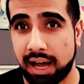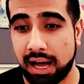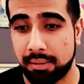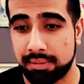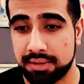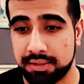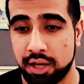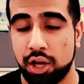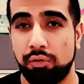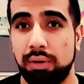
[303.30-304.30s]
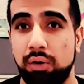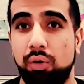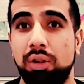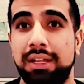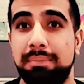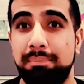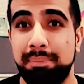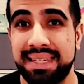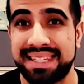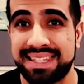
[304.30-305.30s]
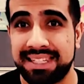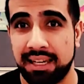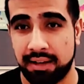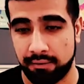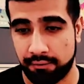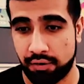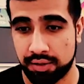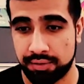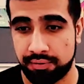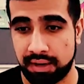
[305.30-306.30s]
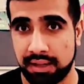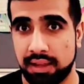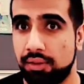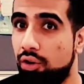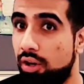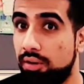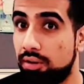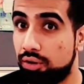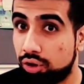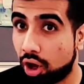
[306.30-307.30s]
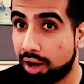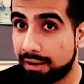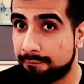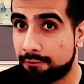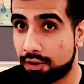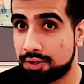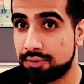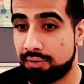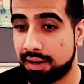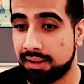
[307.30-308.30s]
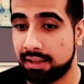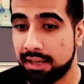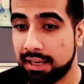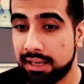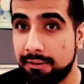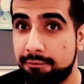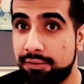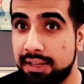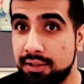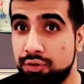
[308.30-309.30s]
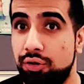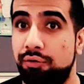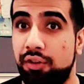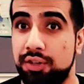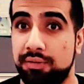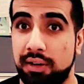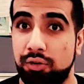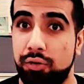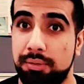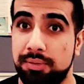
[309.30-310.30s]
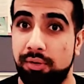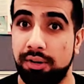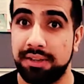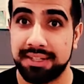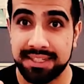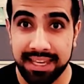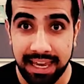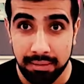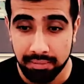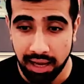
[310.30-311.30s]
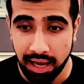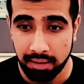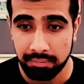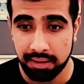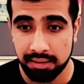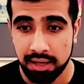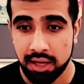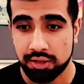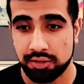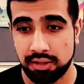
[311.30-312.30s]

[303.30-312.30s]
carbons, we call it bisphosphate, not diphosphate. If these two phosphate groups were on the same carbon, so